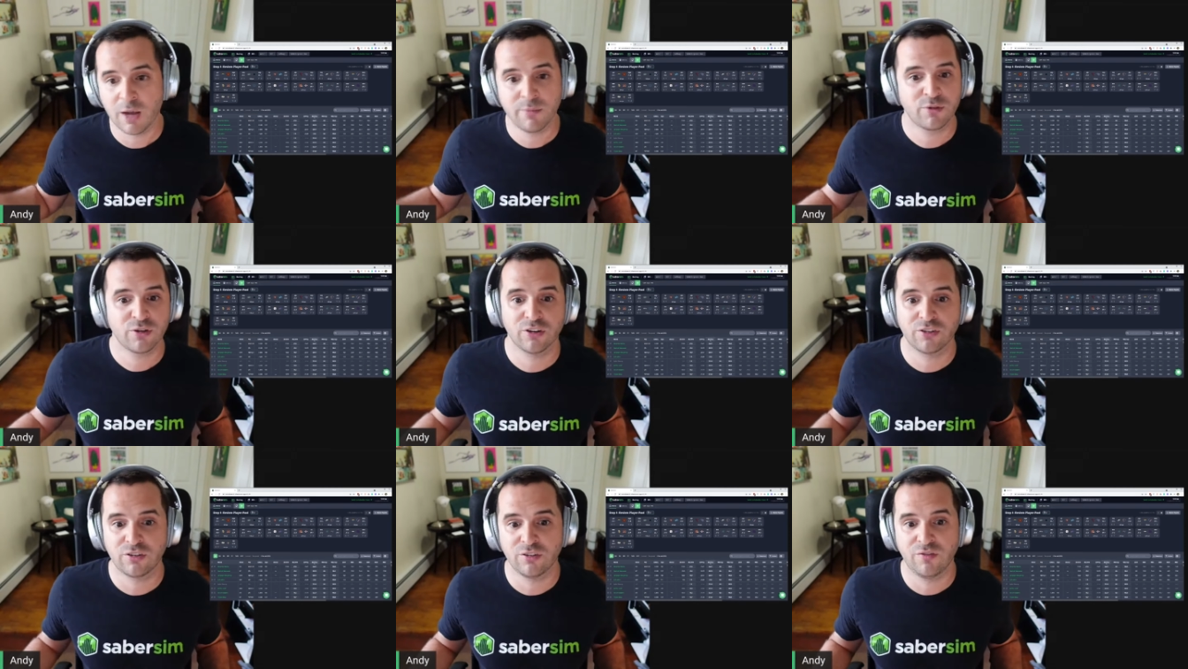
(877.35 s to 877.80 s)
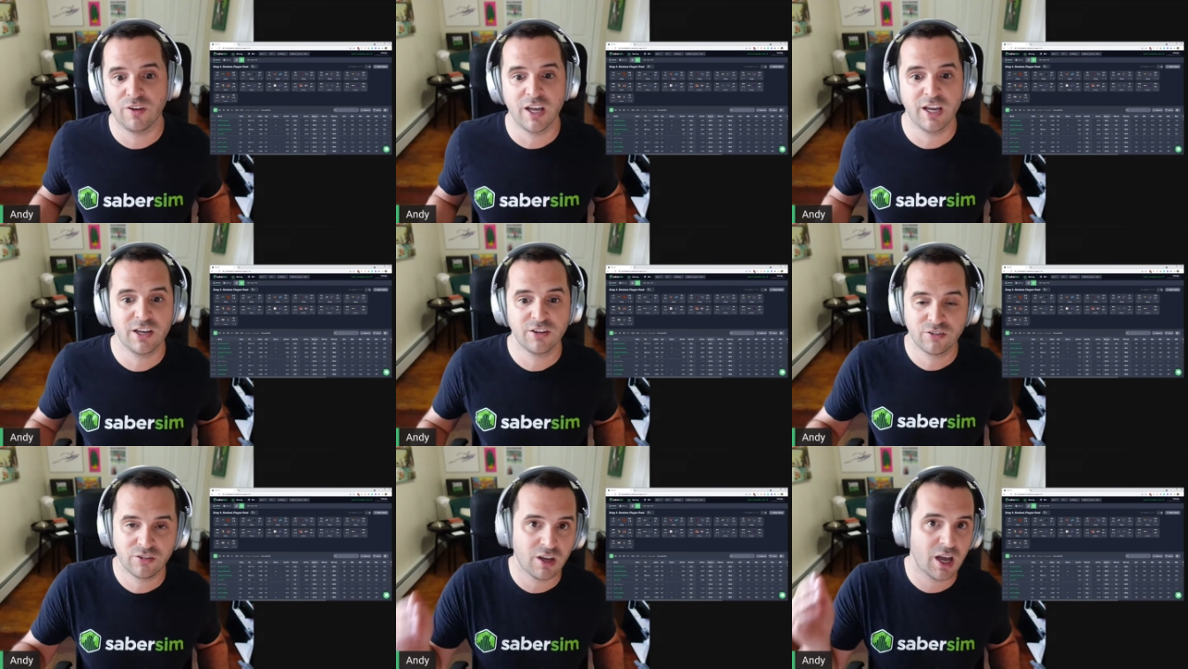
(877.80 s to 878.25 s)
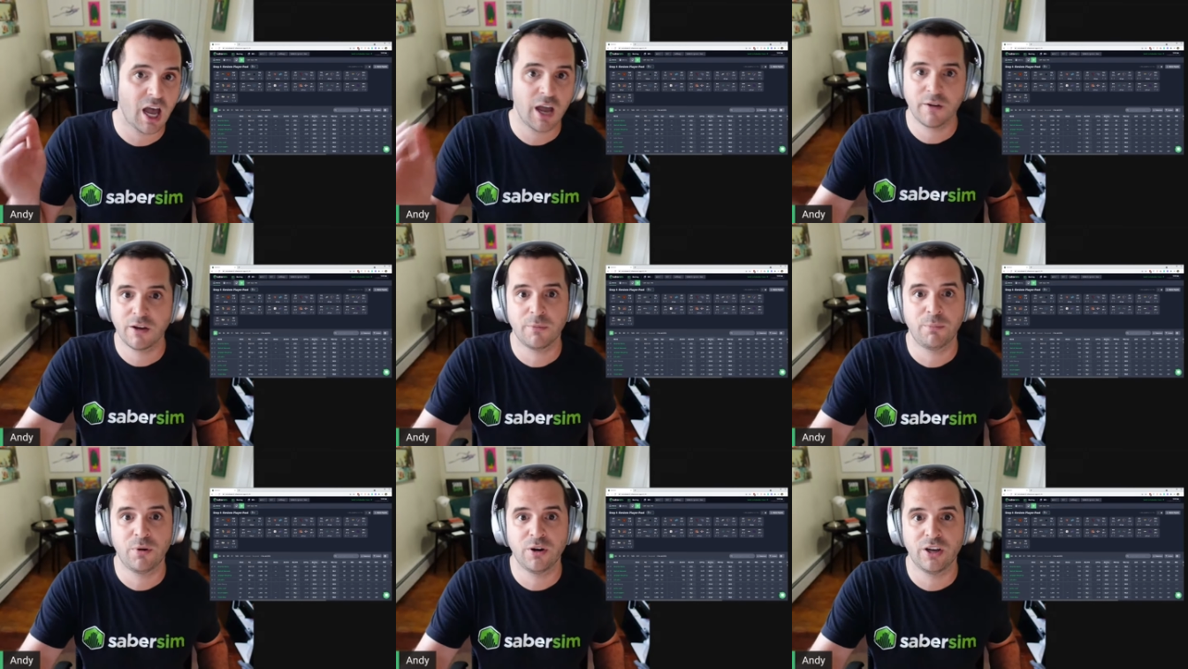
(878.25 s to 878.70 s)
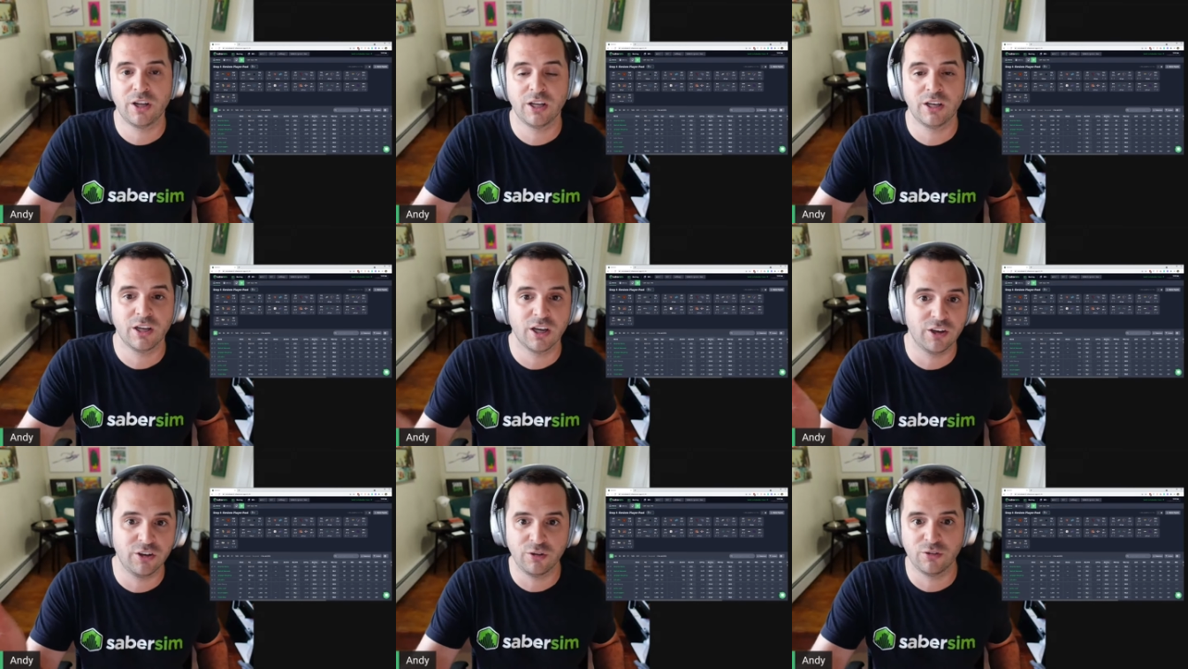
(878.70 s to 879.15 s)
I'm trusting Vegas. I'm going to put
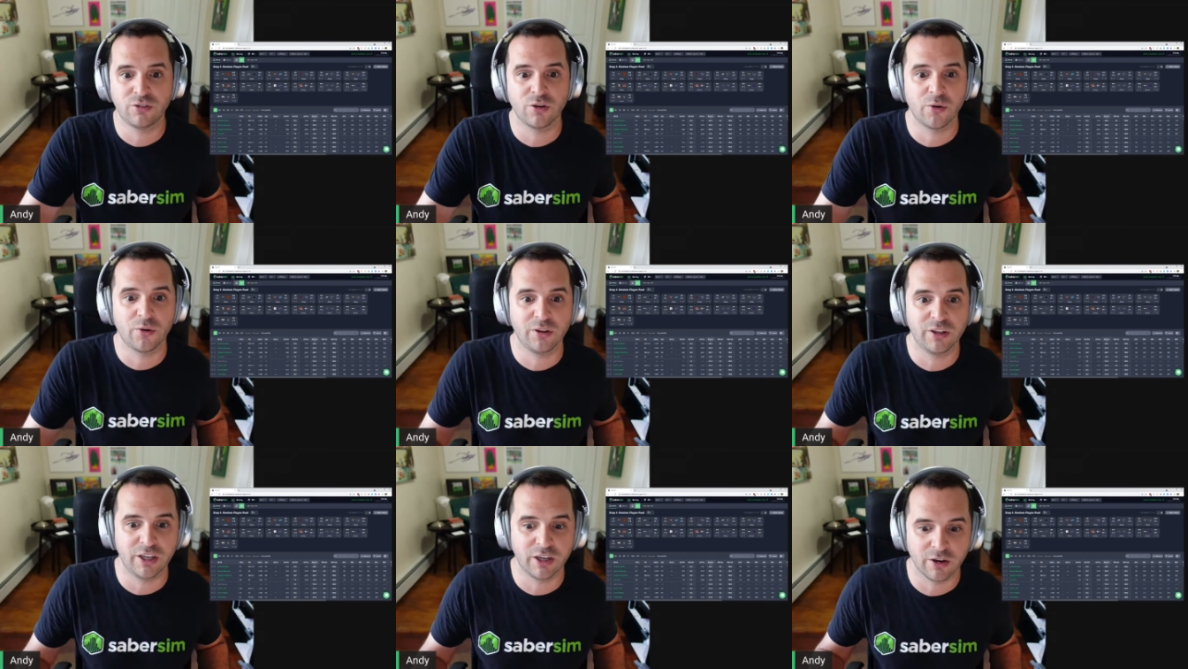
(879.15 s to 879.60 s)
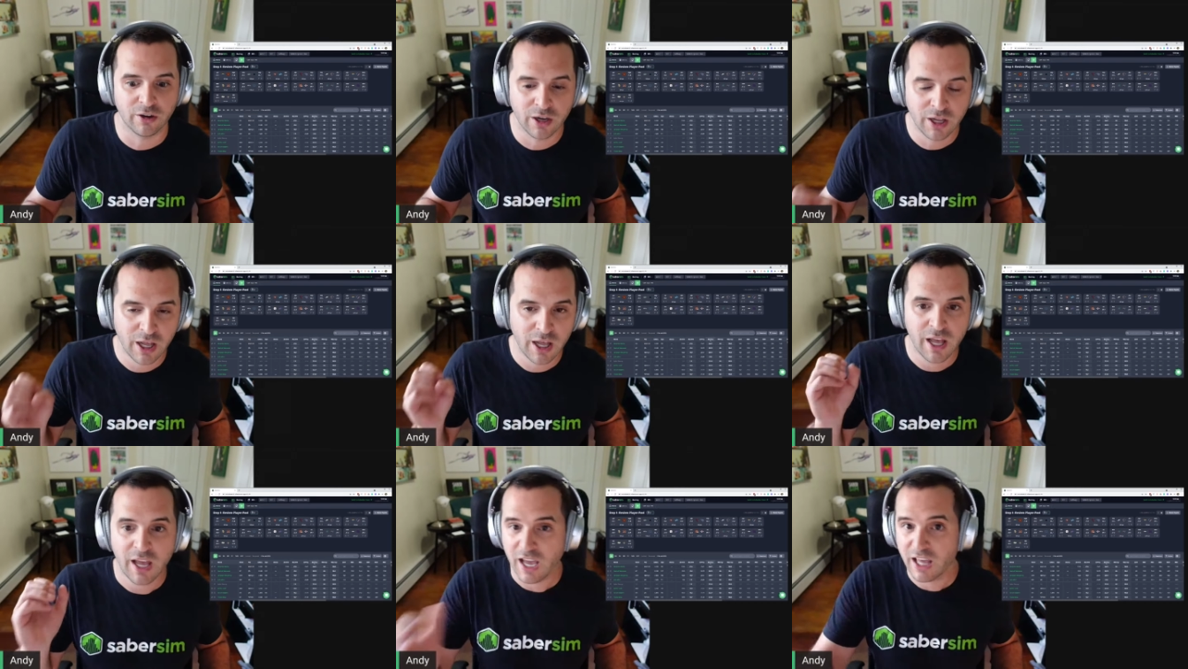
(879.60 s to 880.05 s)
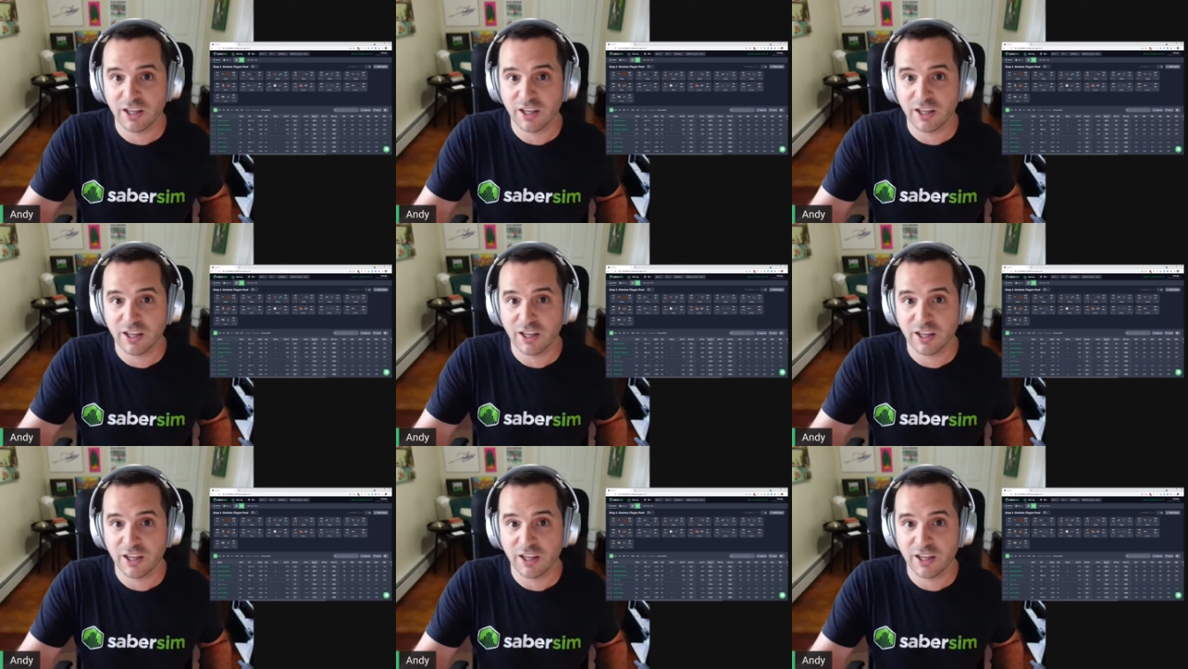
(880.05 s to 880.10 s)
in a new total here.